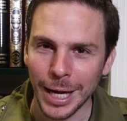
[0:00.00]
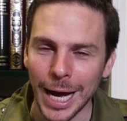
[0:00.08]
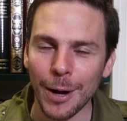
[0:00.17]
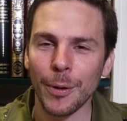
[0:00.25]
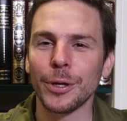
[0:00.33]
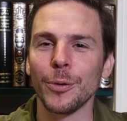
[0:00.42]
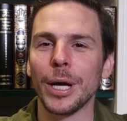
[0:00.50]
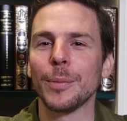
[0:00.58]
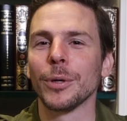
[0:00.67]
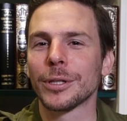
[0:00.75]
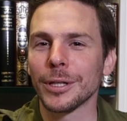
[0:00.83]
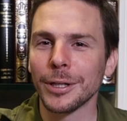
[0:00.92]
How are you
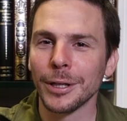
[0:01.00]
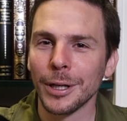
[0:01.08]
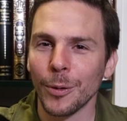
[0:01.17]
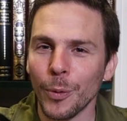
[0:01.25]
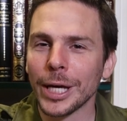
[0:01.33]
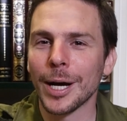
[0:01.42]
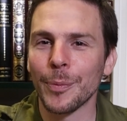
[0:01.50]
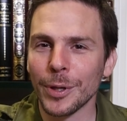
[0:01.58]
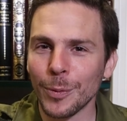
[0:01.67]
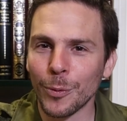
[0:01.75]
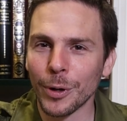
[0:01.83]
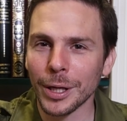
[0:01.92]
able to wake up in
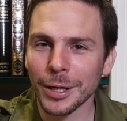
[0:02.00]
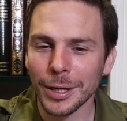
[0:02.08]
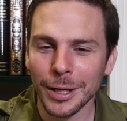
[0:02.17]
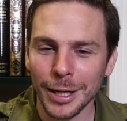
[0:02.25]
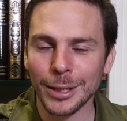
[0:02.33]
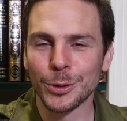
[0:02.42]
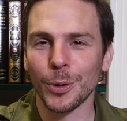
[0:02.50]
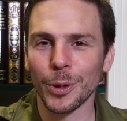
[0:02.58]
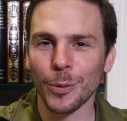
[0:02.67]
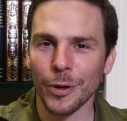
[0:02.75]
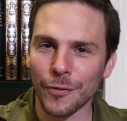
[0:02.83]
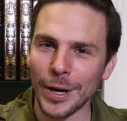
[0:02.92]
the morning and
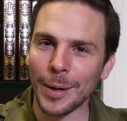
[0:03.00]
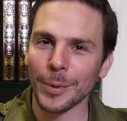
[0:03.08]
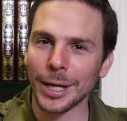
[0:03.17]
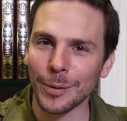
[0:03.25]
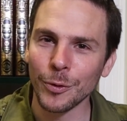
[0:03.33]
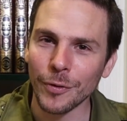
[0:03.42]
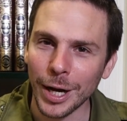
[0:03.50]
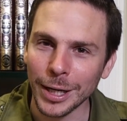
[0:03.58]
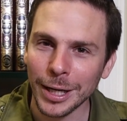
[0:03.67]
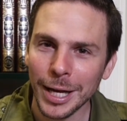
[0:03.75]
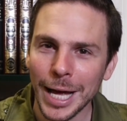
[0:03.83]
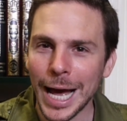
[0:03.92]
join with your family and move
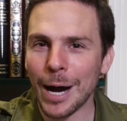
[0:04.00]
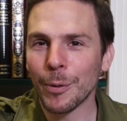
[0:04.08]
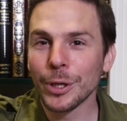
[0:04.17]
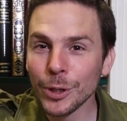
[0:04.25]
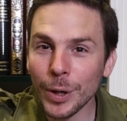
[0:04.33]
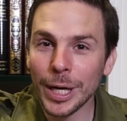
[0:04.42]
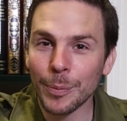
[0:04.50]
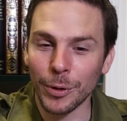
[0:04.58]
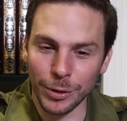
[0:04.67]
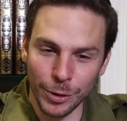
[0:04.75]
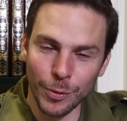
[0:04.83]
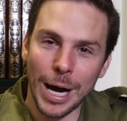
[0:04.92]
on? How are you
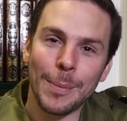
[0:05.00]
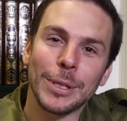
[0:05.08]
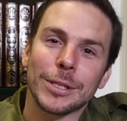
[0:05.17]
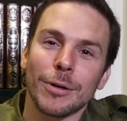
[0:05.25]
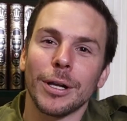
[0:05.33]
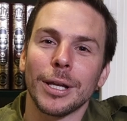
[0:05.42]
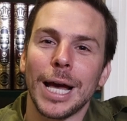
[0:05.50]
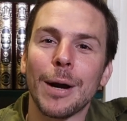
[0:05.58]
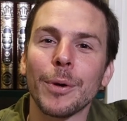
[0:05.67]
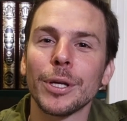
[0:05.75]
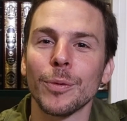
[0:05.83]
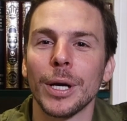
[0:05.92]
able, you Am Yisrael,
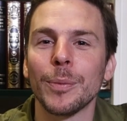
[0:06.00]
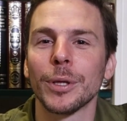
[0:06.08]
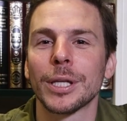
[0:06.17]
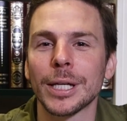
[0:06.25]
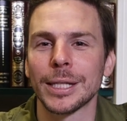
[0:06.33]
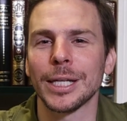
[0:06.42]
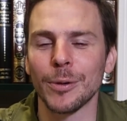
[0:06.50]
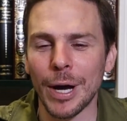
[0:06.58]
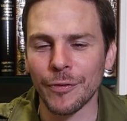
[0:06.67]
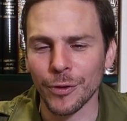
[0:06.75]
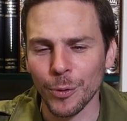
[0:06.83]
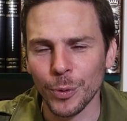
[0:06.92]
how are you able to continue
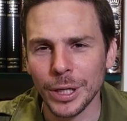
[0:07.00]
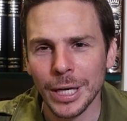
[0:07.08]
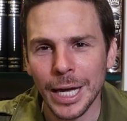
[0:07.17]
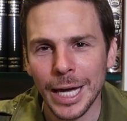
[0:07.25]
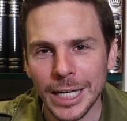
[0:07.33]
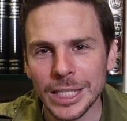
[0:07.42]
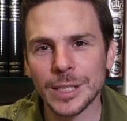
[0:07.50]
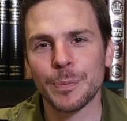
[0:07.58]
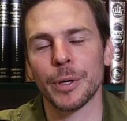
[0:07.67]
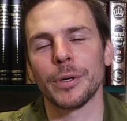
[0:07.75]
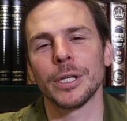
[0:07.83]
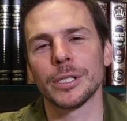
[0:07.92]
after we
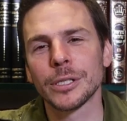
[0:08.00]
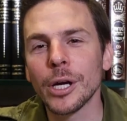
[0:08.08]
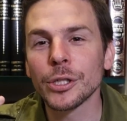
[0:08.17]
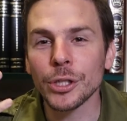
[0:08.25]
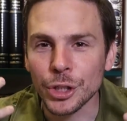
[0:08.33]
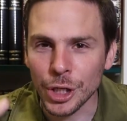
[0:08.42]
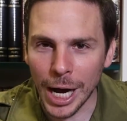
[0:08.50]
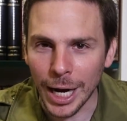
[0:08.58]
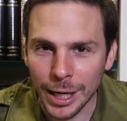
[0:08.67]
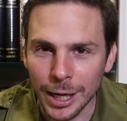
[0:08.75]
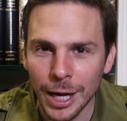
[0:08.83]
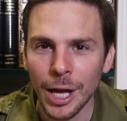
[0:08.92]
experience such a
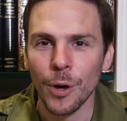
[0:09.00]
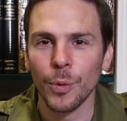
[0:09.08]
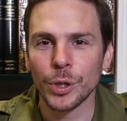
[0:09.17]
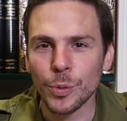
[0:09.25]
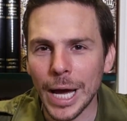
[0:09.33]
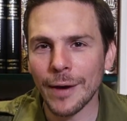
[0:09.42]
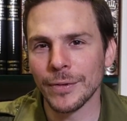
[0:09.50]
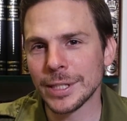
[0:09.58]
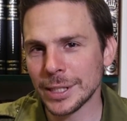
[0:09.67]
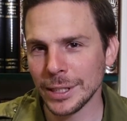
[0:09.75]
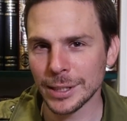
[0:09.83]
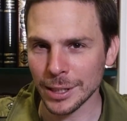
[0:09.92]
shock, which we haven't
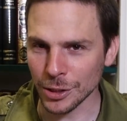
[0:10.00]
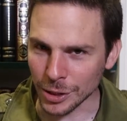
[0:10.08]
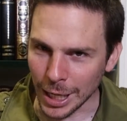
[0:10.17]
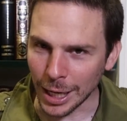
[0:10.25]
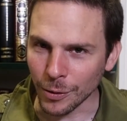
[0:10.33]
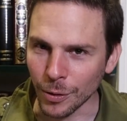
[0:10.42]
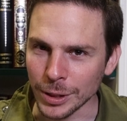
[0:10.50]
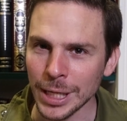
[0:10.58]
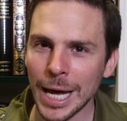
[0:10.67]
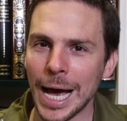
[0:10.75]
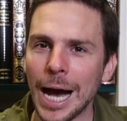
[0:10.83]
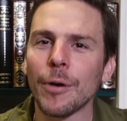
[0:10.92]
seen since the Holocaust?
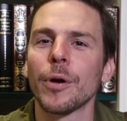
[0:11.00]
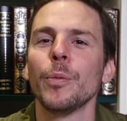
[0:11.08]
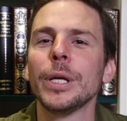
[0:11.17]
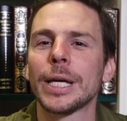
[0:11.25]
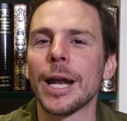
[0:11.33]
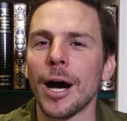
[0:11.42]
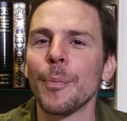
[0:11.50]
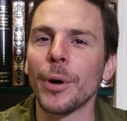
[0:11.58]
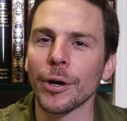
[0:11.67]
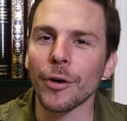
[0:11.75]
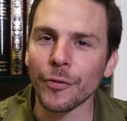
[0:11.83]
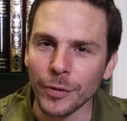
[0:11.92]
How could we get up
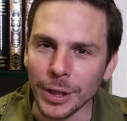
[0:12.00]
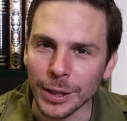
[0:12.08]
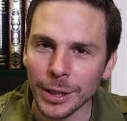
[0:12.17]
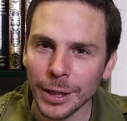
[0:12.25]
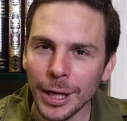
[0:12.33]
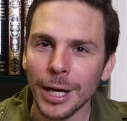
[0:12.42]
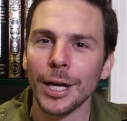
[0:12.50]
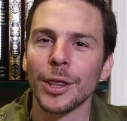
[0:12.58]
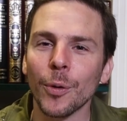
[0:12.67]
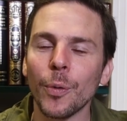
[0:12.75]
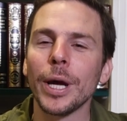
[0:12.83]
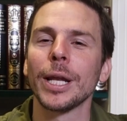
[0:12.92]
on our feet?
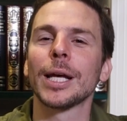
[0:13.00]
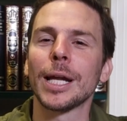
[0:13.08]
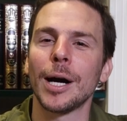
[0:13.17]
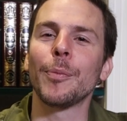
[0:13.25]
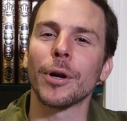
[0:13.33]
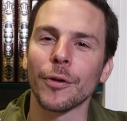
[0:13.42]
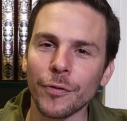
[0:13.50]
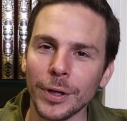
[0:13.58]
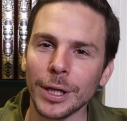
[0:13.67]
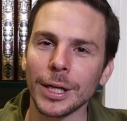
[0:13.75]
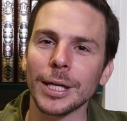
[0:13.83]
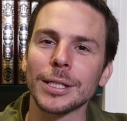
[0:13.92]
The way to get up on our
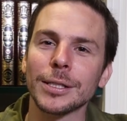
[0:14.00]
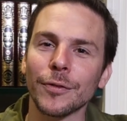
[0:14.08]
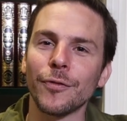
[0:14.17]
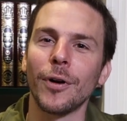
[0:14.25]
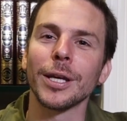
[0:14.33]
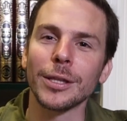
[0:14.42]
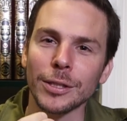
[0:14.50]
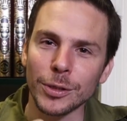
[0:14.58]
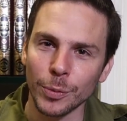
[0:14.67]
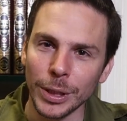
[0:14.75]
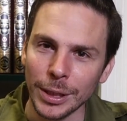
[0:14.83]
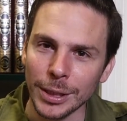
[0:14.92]
feet is to find the
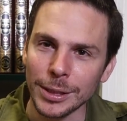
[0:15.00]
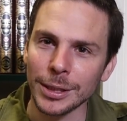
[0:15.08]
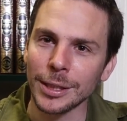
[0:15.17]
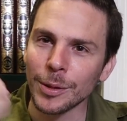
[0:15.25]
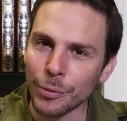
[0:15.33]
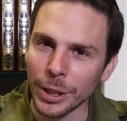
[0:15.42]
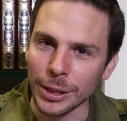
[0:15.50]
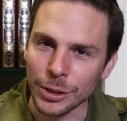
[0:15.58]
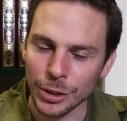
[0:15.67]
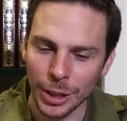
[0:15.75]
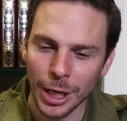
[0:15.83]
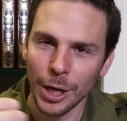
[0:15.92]
sweetness in the
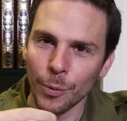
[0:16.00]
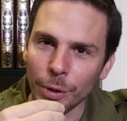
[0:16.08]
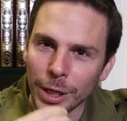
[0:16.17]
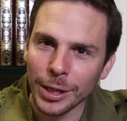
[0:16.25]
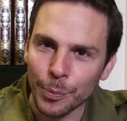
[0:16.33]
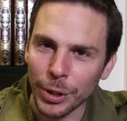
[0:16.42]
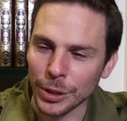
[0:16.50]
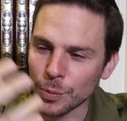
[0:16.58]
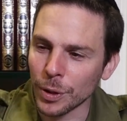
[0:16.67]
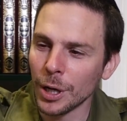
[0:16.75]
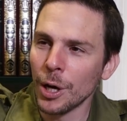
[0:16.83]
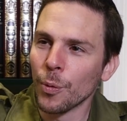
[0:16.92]
branch. We're in the branch.
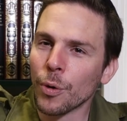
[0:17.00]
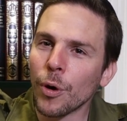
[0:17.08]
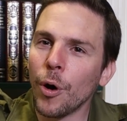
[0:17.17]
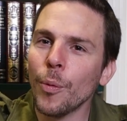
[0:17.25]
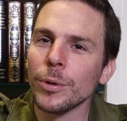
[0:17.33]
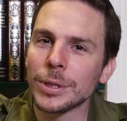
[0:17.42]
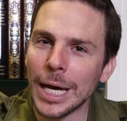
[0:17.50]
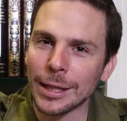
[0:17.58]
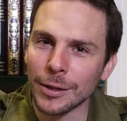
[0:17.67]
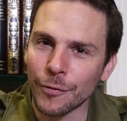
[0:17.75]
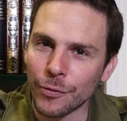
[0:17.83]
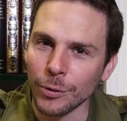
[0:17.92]
We're almost
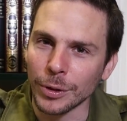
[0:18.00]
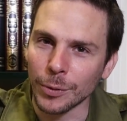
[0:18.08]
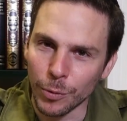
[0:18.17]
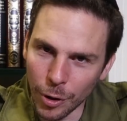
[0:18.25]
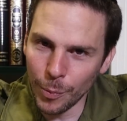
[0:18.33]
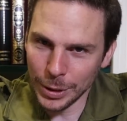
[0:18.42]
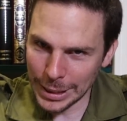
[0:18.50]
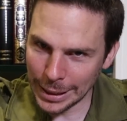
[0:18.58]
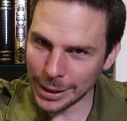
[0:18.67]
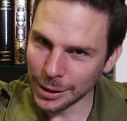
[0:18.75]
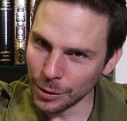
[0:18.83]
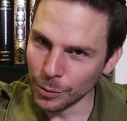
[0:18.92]
at the fruit. We're almost
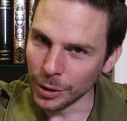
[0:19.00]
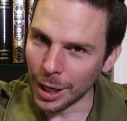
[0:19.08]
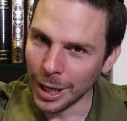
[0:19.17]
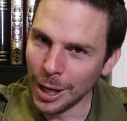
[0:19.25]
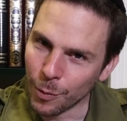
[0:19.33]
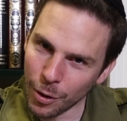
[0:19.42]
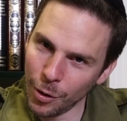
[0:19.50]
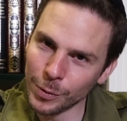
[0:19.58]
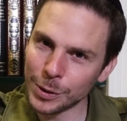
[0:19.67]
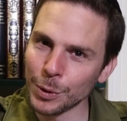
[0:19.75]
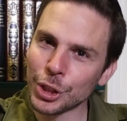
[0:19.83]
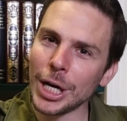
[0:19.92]
at the Geula. We're
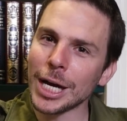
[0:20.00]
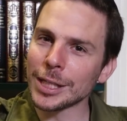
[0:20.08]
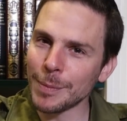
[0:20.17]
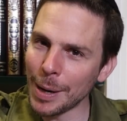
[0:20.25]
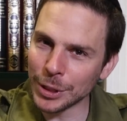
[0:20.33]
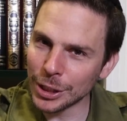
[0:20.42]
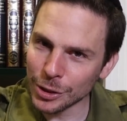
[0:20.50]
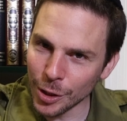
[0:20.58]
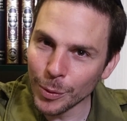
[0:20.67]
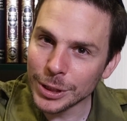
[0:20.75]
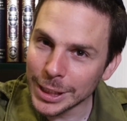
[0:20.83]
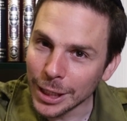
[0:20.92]
almost Mashiach is Mamish. He's
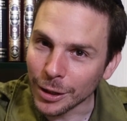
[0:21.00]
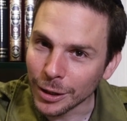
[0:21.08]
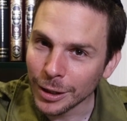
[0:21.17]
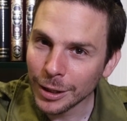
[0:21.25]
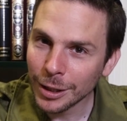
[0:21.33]
almost here.